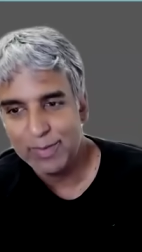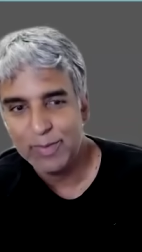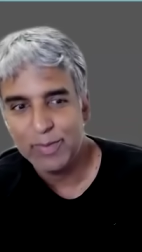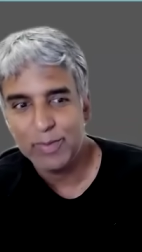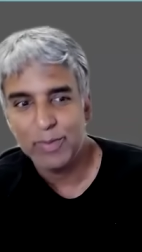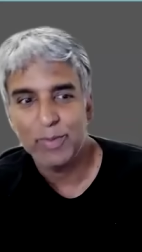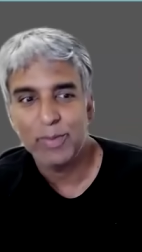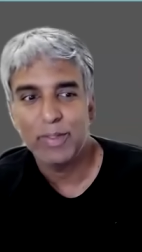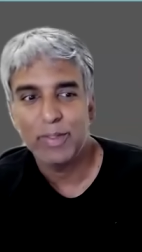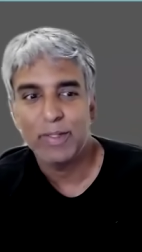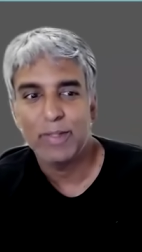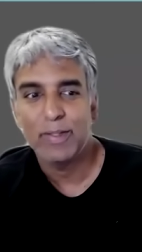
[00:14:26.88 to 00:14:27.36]

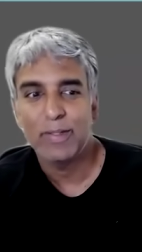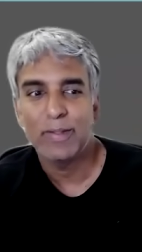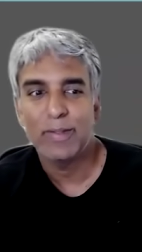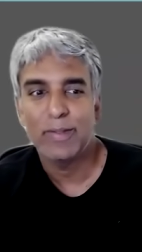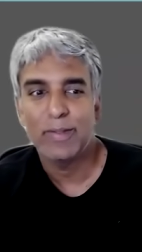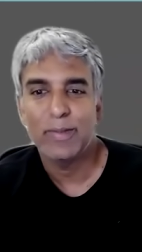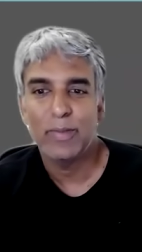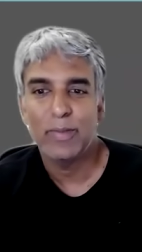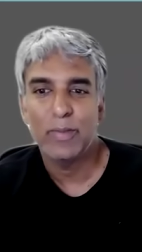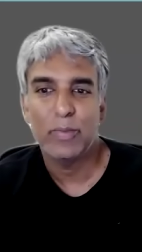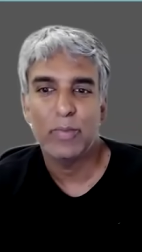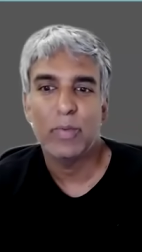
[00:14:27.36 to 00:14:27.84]
during
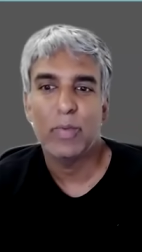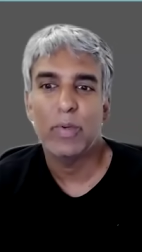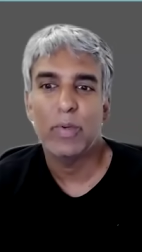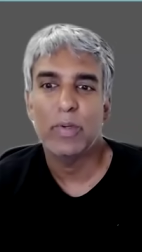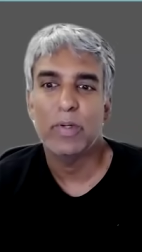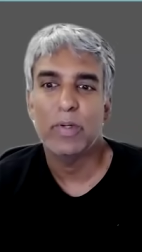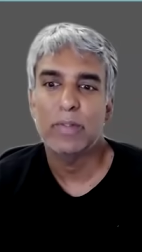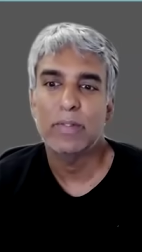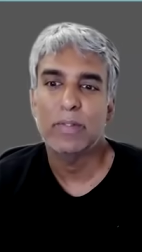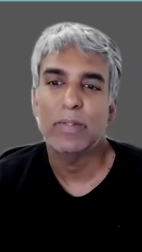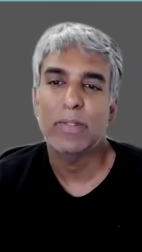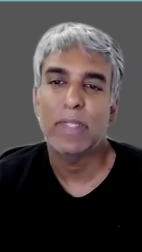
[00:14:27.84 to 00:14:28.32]
the
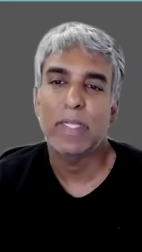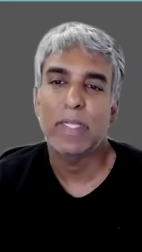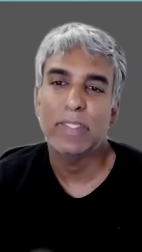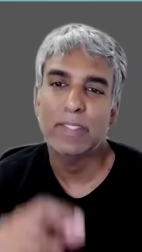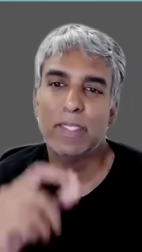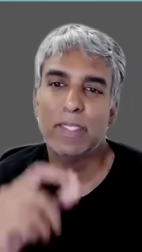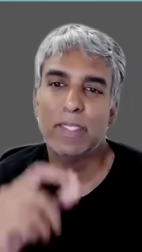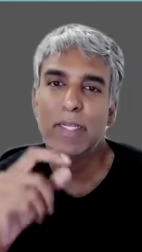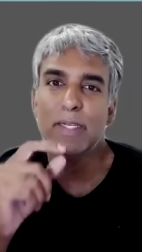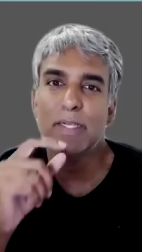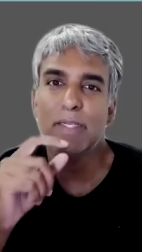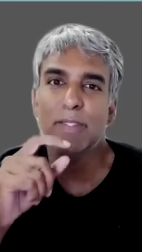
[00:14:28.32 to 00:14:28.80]
war. So
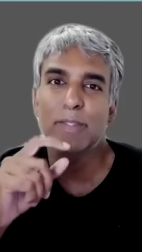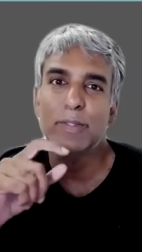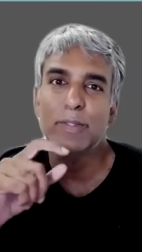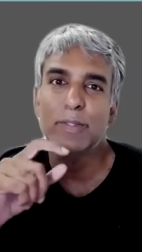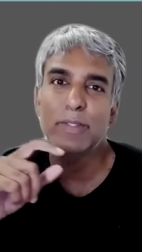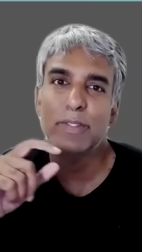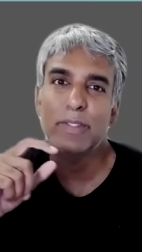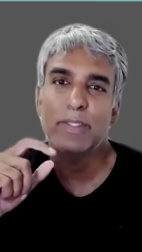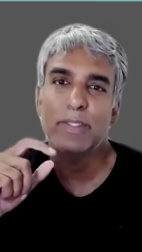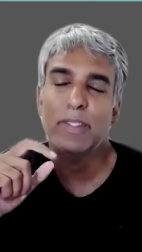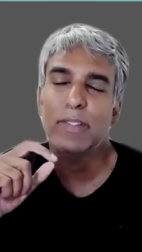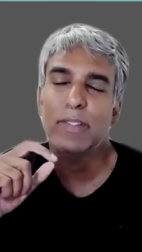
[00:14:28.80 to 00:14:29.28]
that's kind of
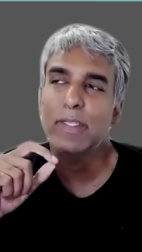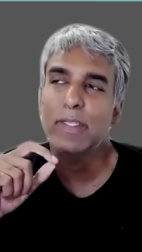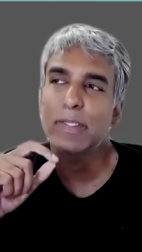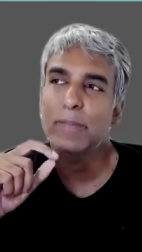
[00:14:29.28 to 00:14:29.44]
interesting.